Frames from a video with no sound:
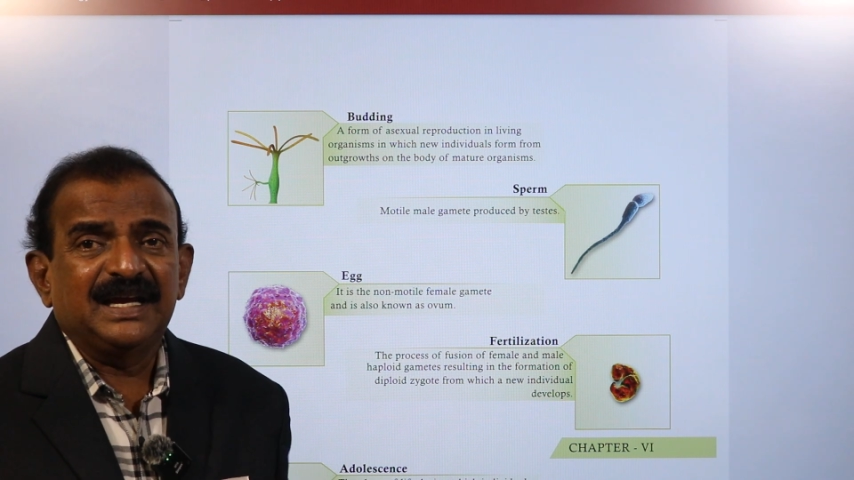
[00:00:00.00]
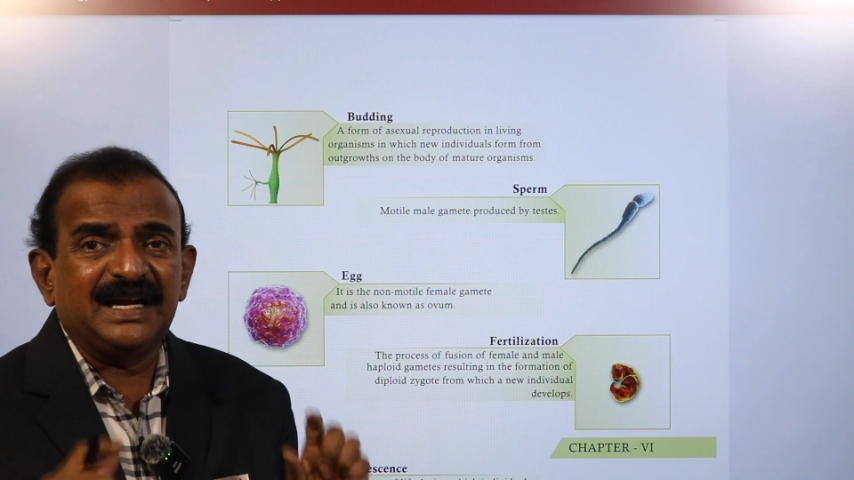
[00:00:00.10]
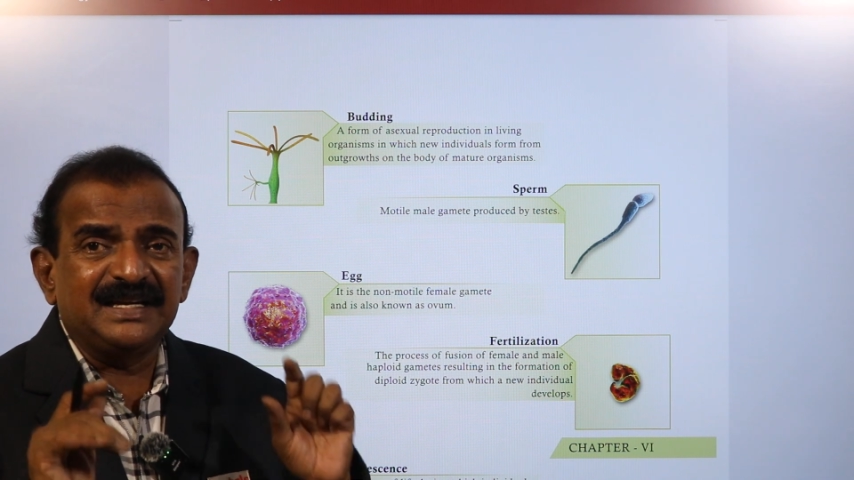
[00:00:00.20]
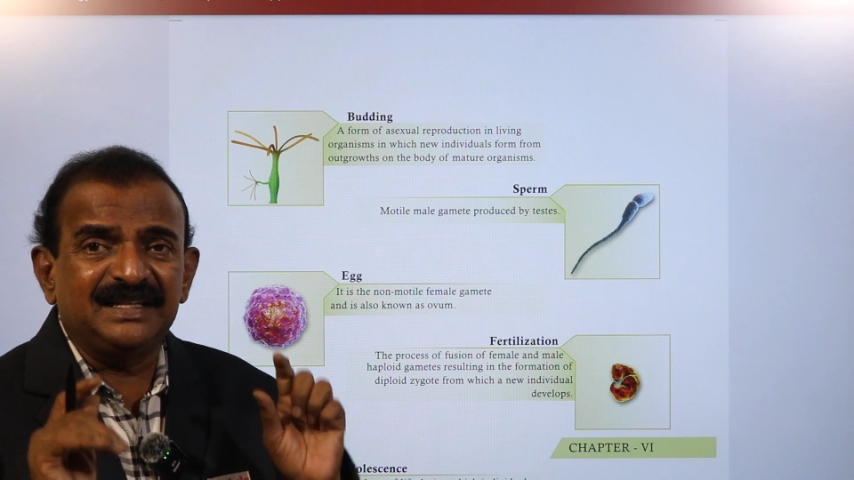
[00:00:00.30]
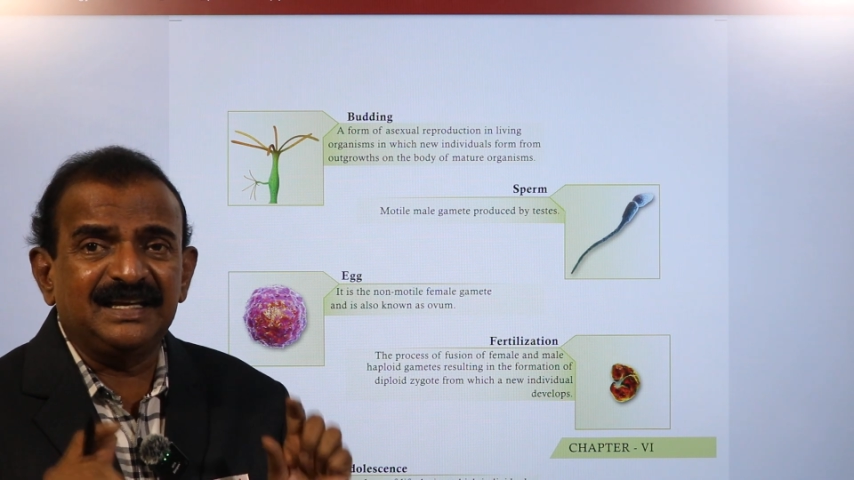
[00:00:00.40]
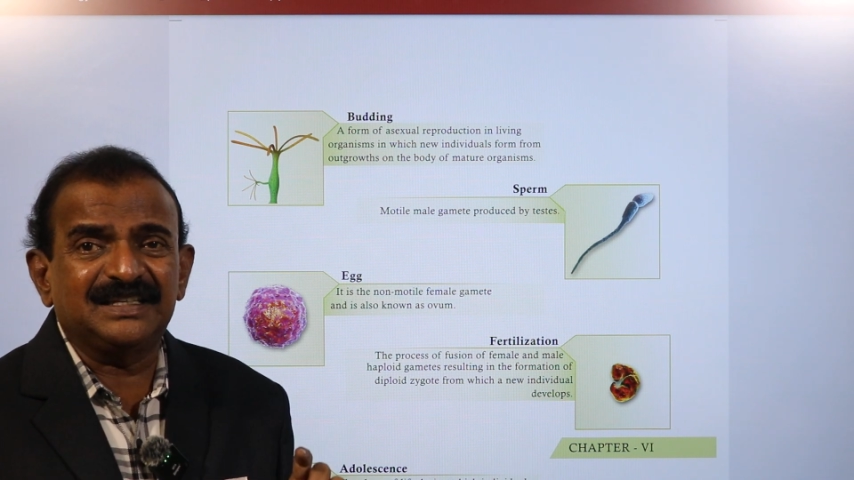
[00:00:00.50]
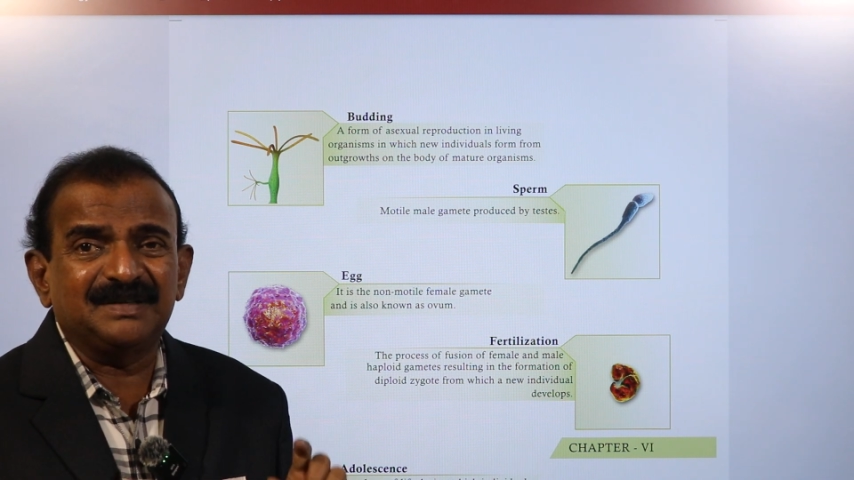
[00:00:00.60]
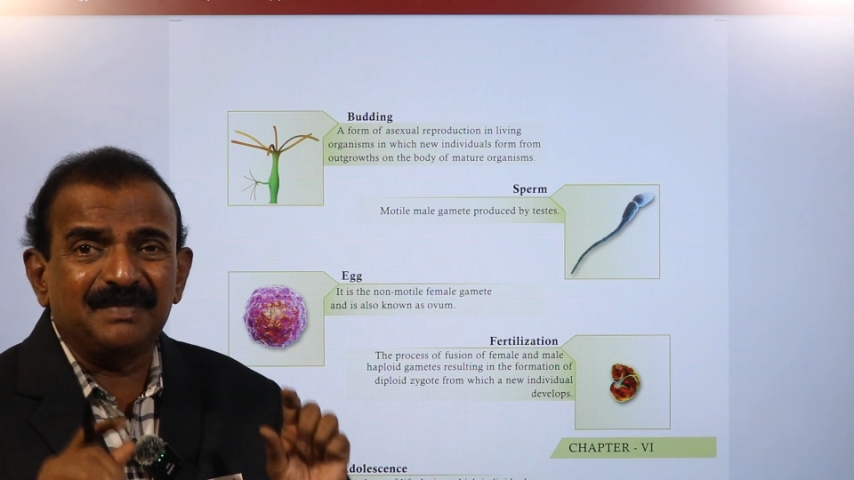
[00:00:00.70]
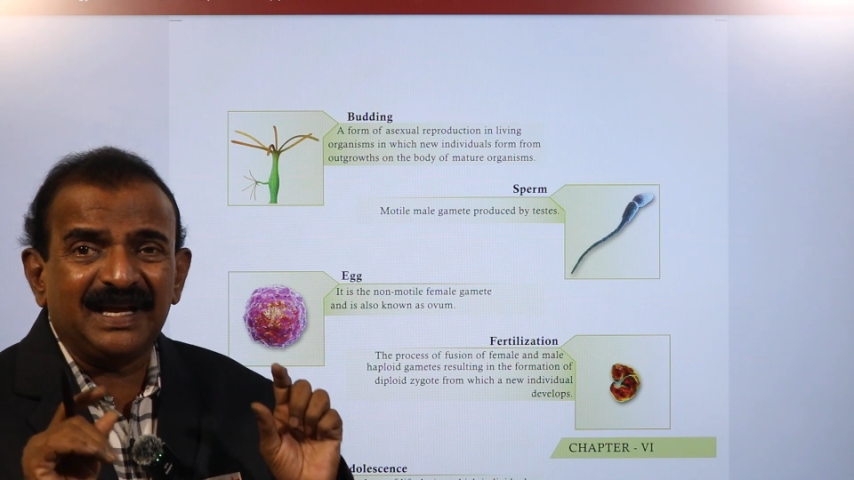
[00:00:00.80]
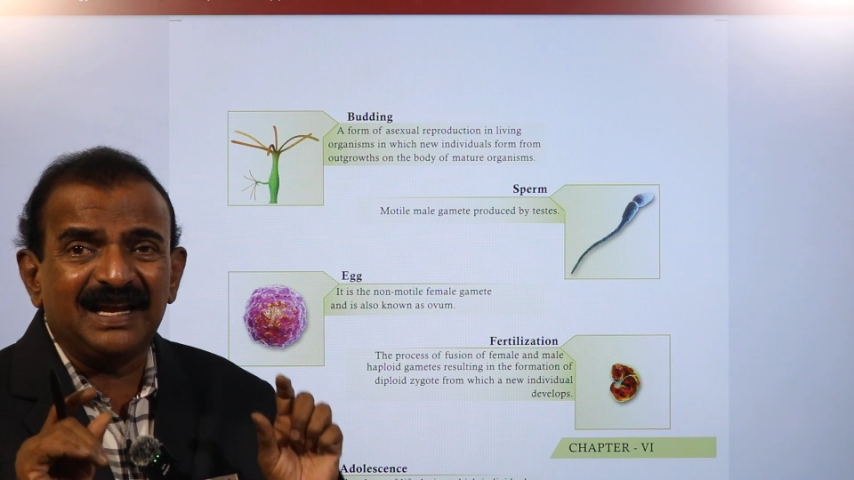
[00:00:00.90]
and these
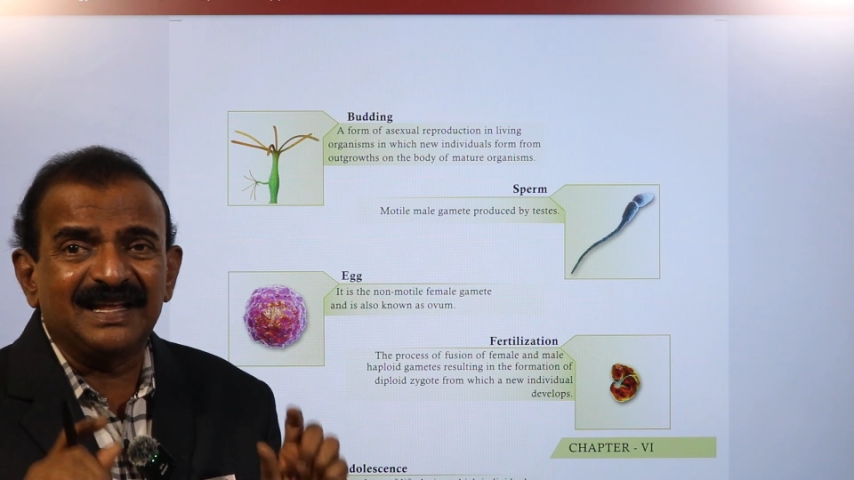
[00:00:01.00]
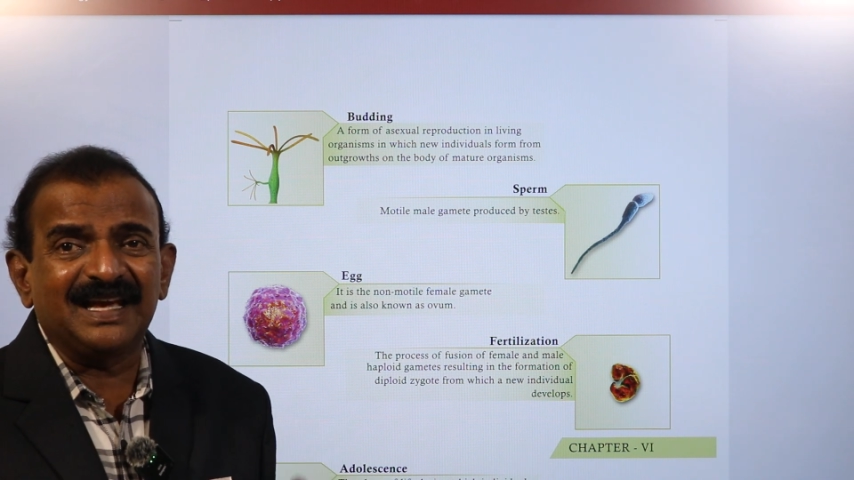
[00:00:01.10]
male